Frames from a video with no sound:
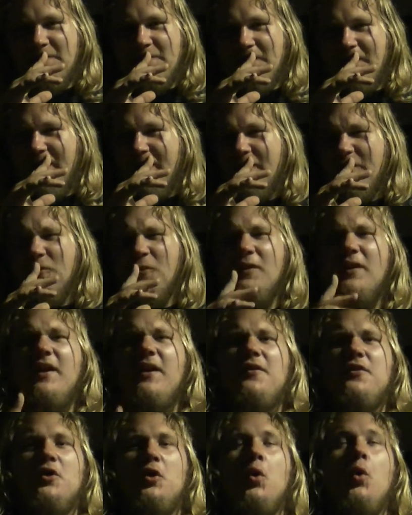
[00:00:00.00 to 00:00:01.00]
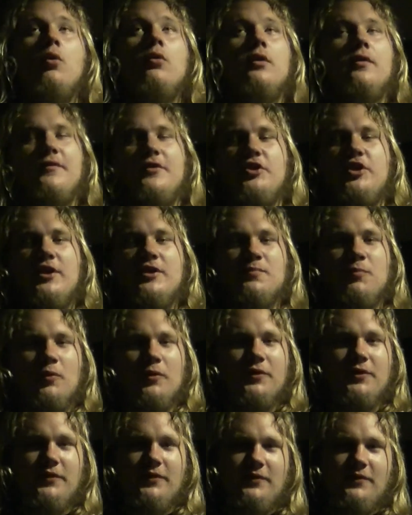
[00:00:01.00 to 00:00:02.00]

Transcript: Like you're looking at the corner of a chessboard.